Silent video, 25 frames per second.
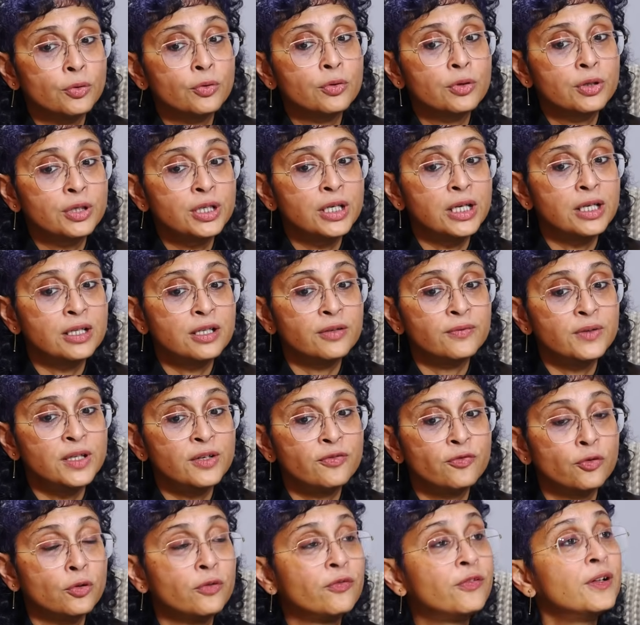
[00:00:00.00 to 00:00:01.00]
creatively
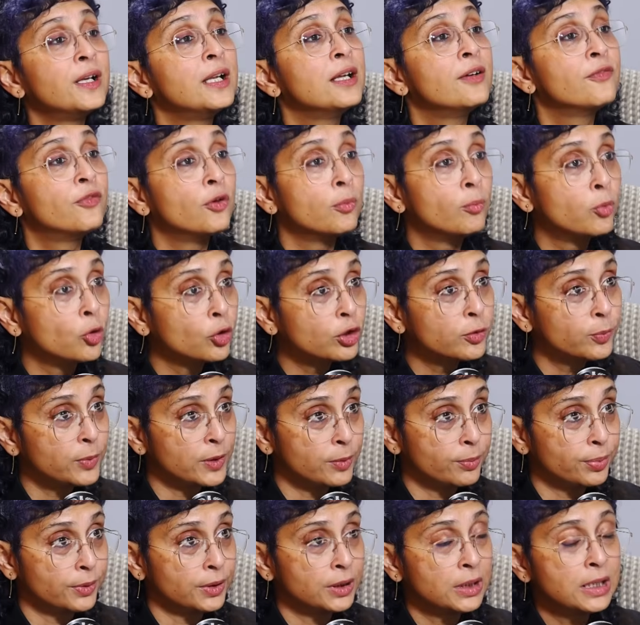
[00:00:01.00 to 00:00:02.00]
fulfilling for both
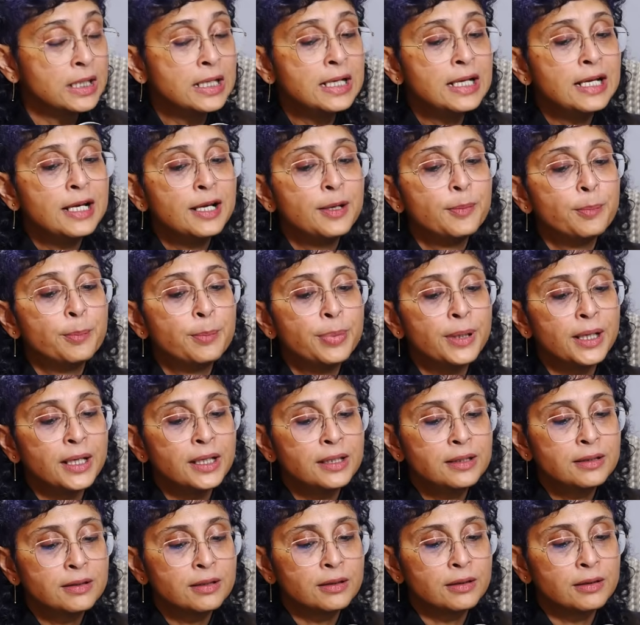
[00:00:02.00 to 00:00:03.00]
people.
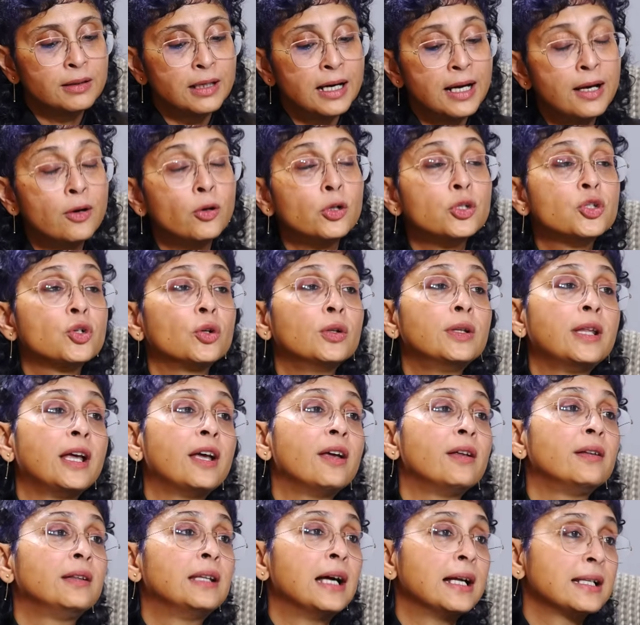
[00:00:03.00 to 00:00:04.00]
But I also
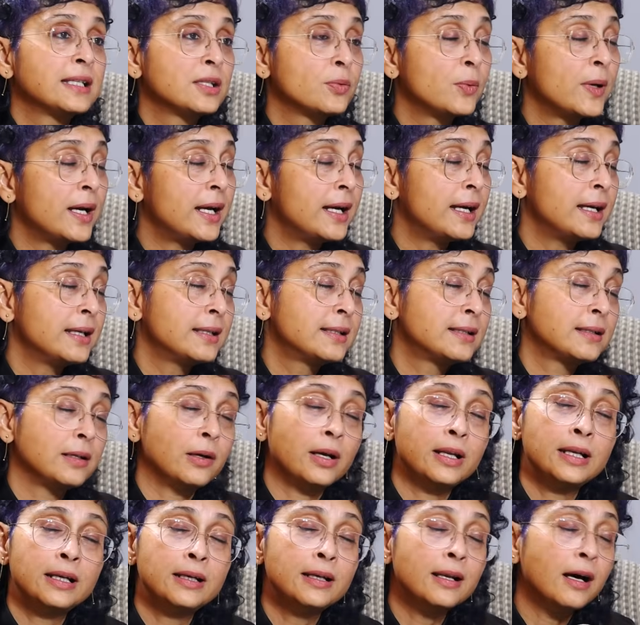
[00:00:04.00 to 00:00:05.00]
that's why
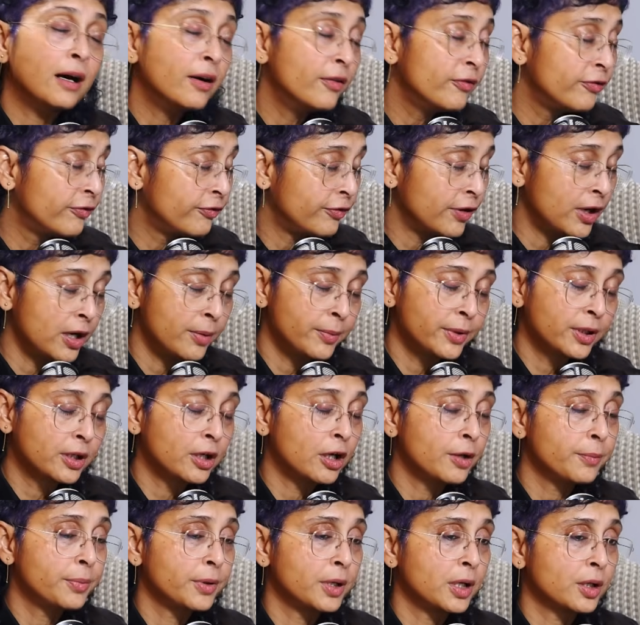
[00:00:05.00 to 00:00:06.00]
I love Aamir
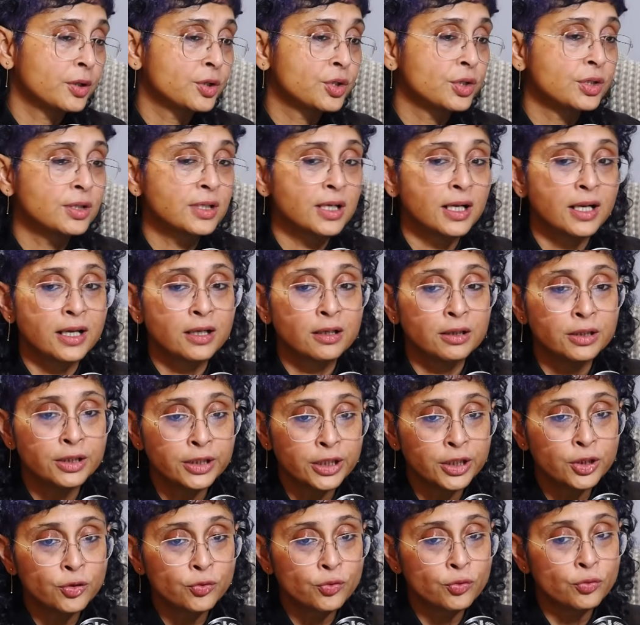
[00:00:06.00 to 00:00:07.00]
Khan Productions, and I
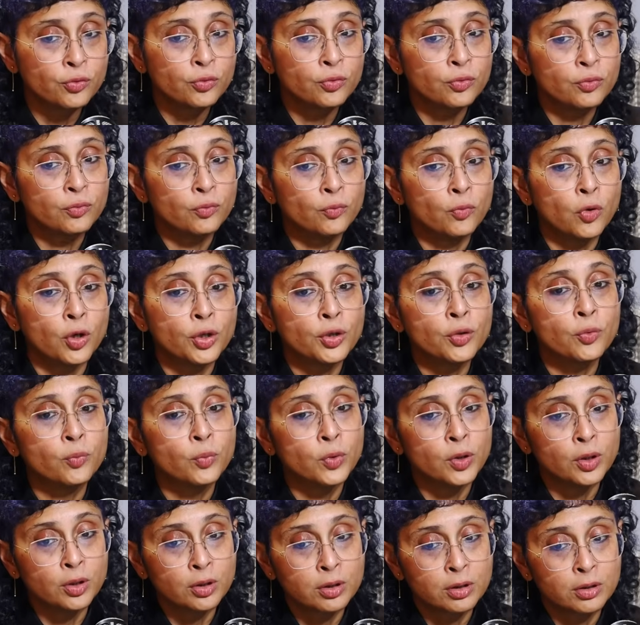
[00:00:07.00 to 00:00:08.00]
continue to want to
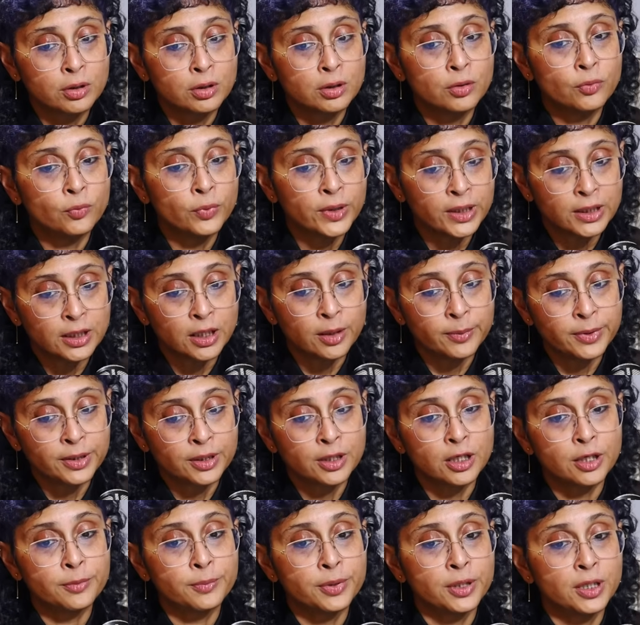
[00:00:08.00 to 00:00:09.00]
work with Aamir
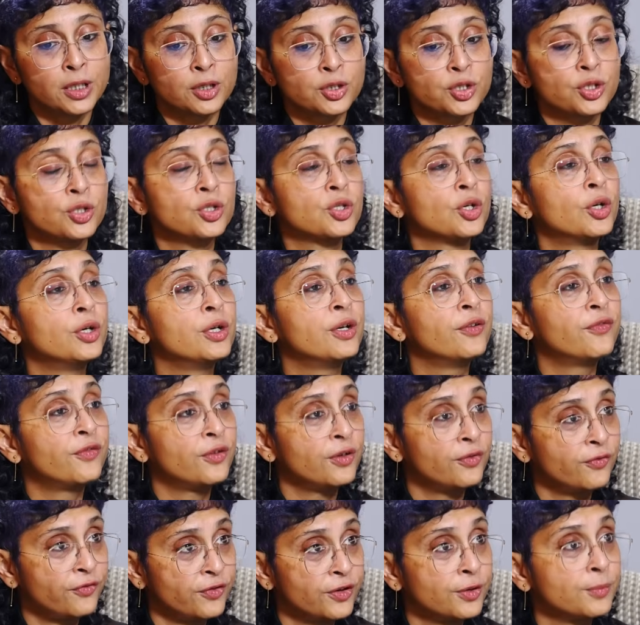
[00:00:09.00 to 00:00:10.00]
Khan Productions on
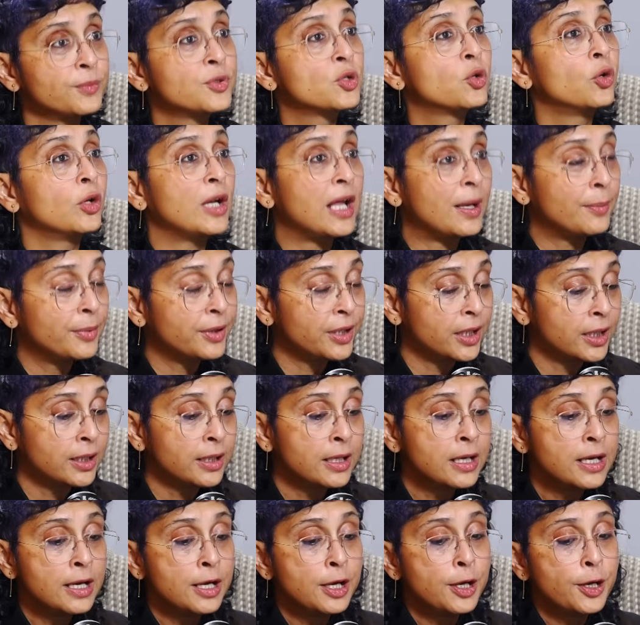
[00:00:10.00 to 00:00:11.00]
different films, collaborate.
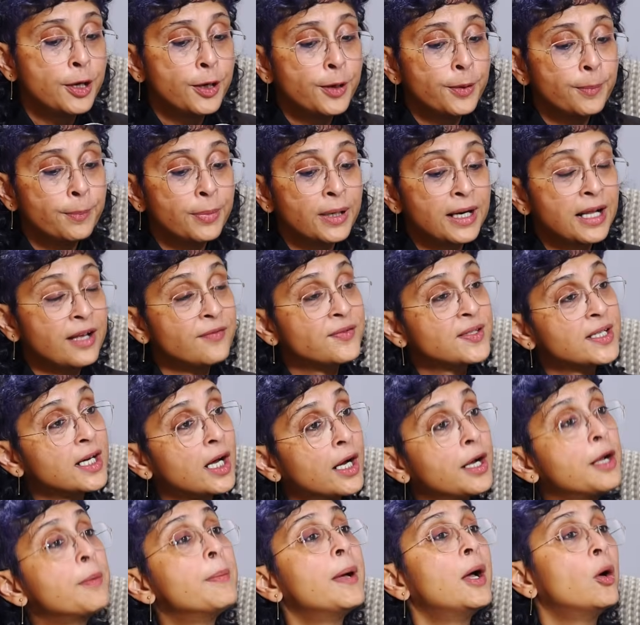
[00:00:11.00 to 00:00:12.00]
But I've
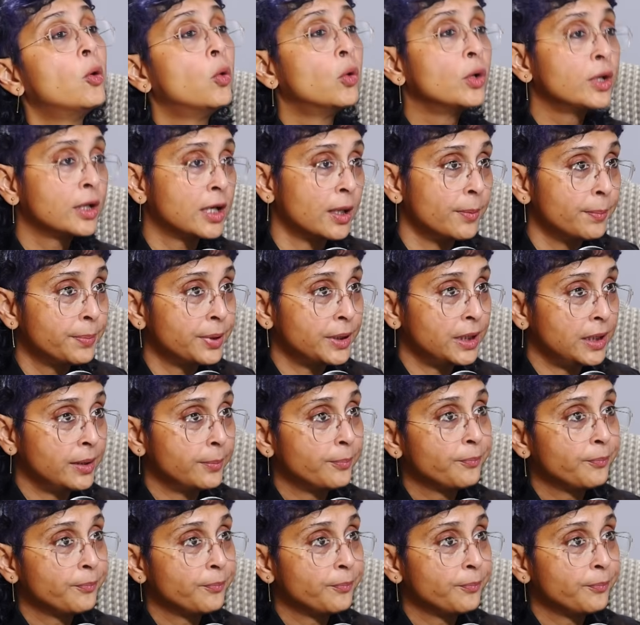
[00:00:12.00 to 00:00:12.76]
started my own company.